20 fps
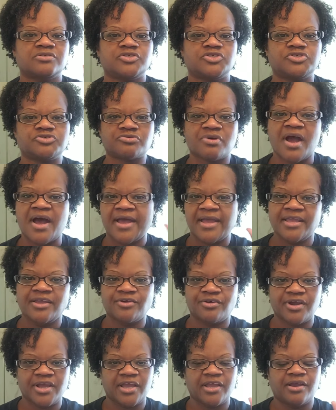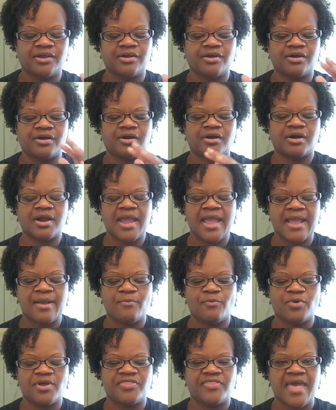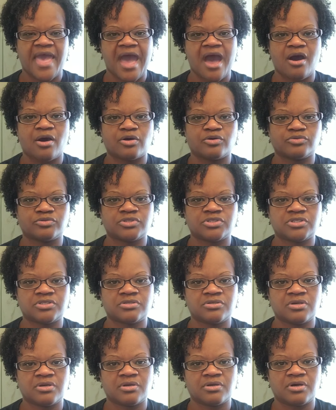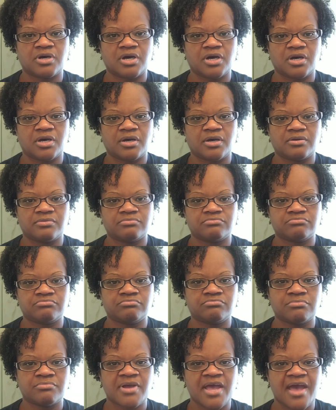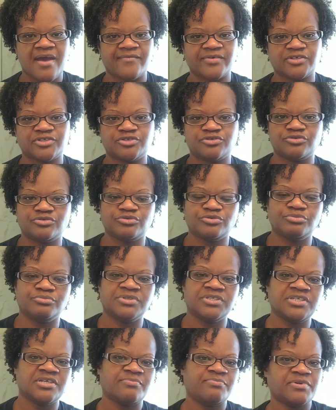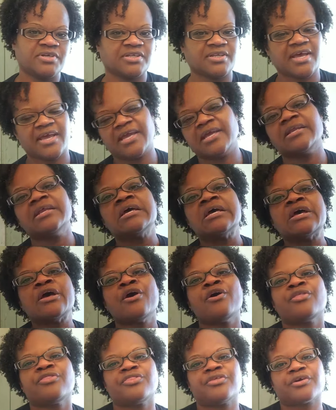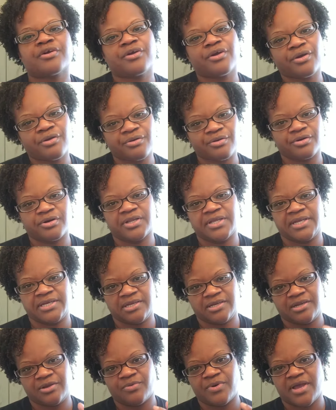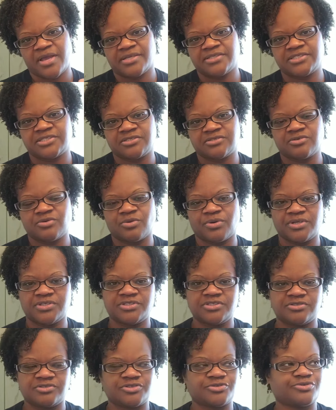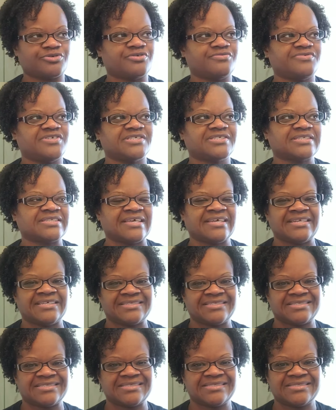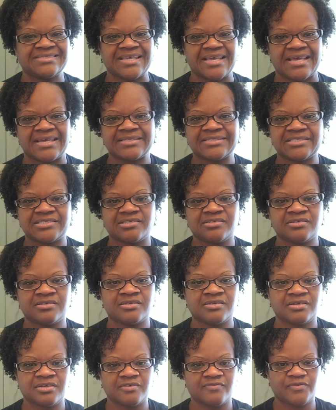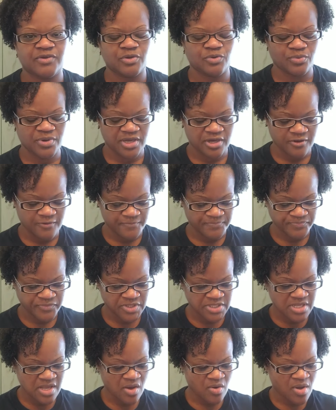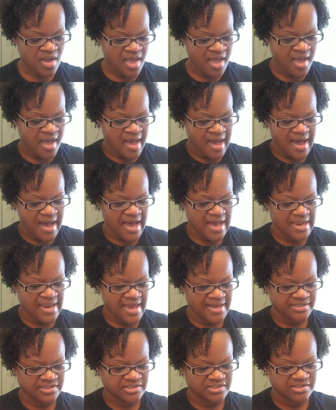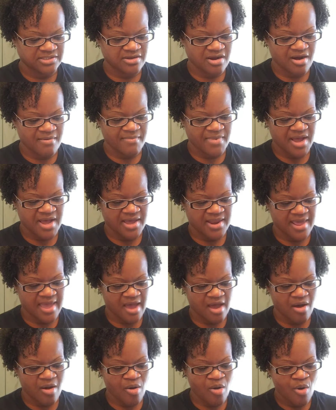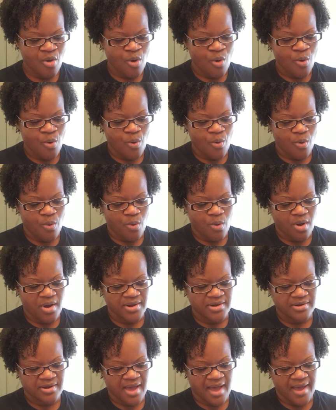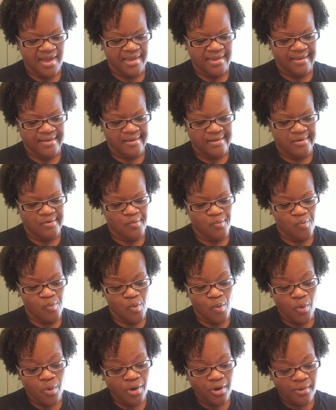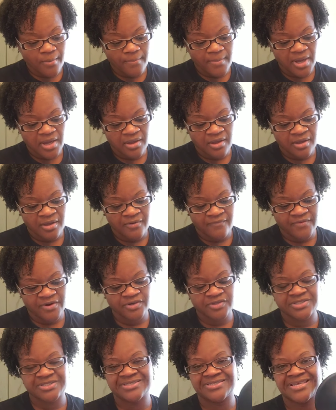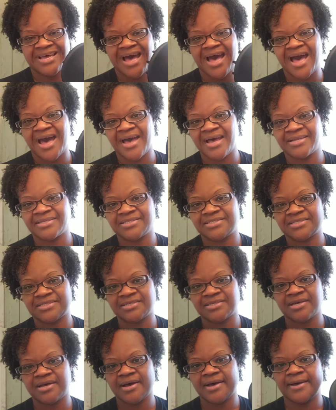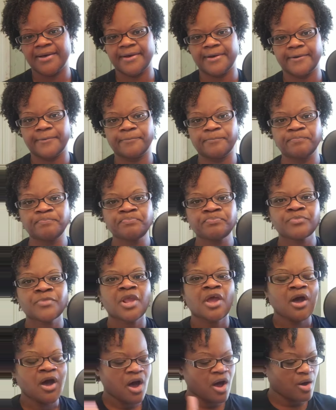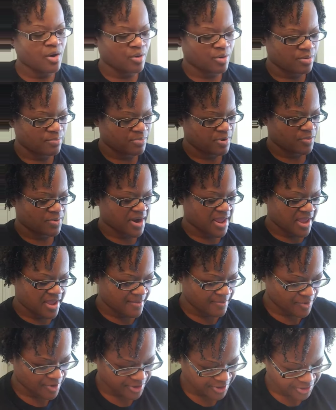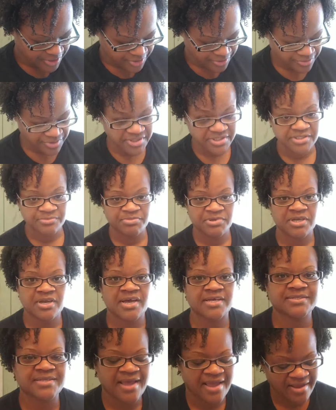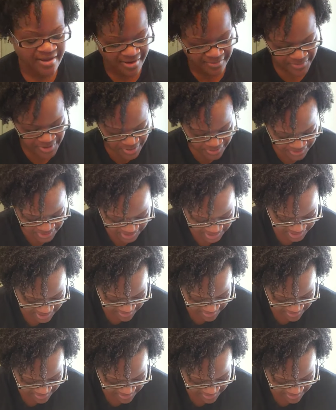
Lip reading: dry your hair without having to manipulate the curl in any way. It's going to sort of just let it set, if you will. So I like to start mine out on like a warm versus hot. But what I am going to do is, because I am using